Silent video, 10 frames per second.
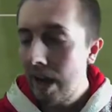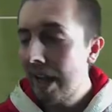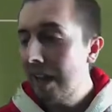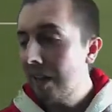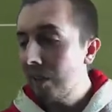
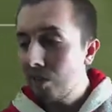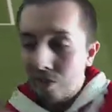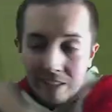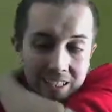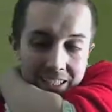Wow,
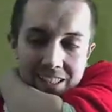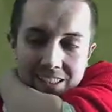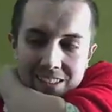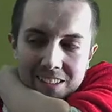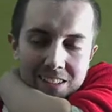really?
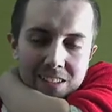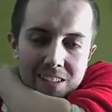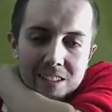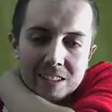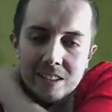
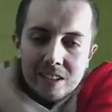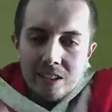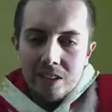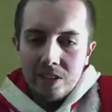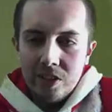
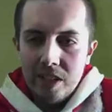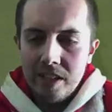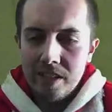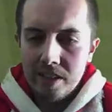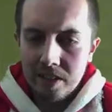
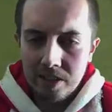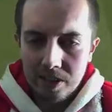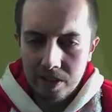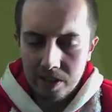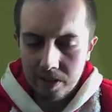Jesus.
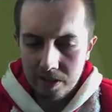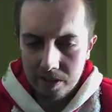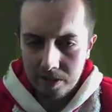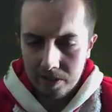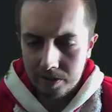
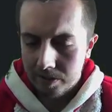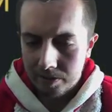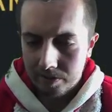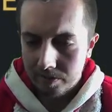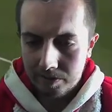
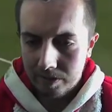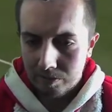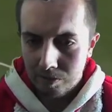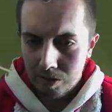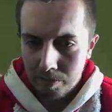
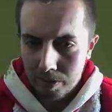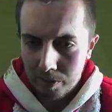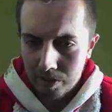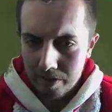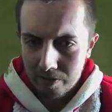Run, but was that